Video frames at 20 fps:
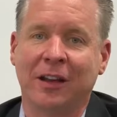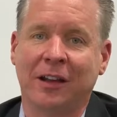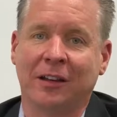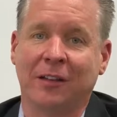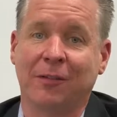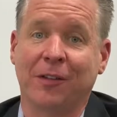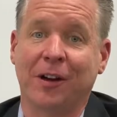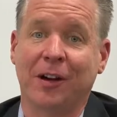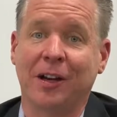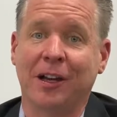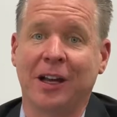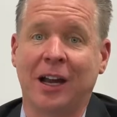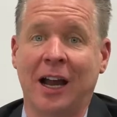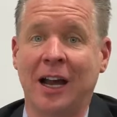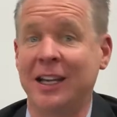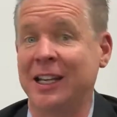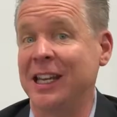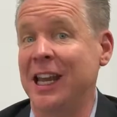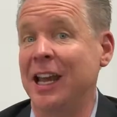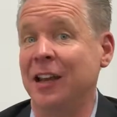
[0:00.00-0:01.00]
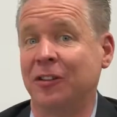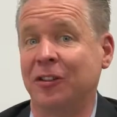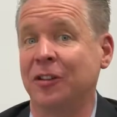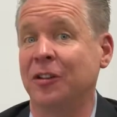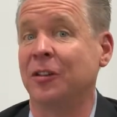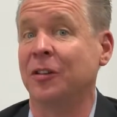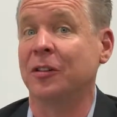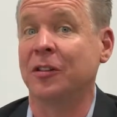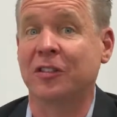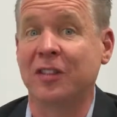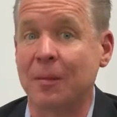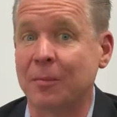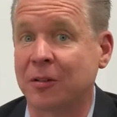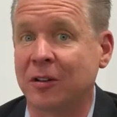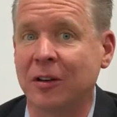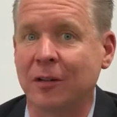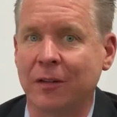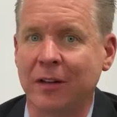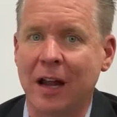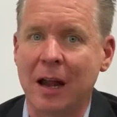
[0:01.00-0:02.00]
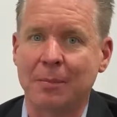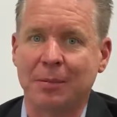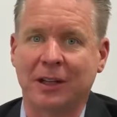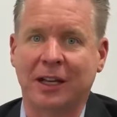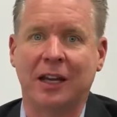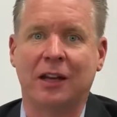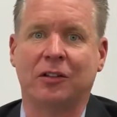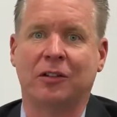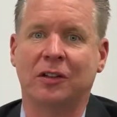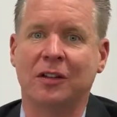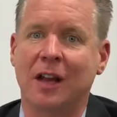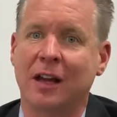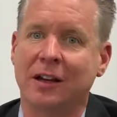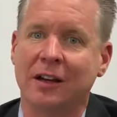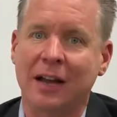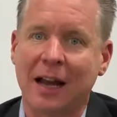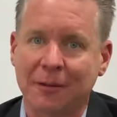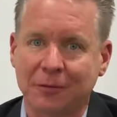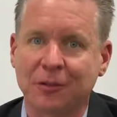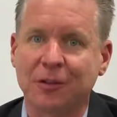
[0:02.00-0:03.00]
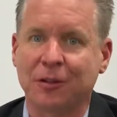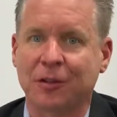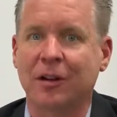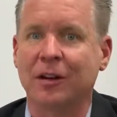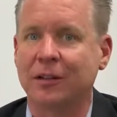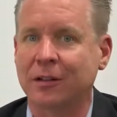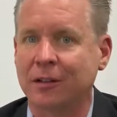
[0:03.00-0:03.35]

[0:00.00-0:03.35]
at the very ideation or inception of an application, not an afterthought.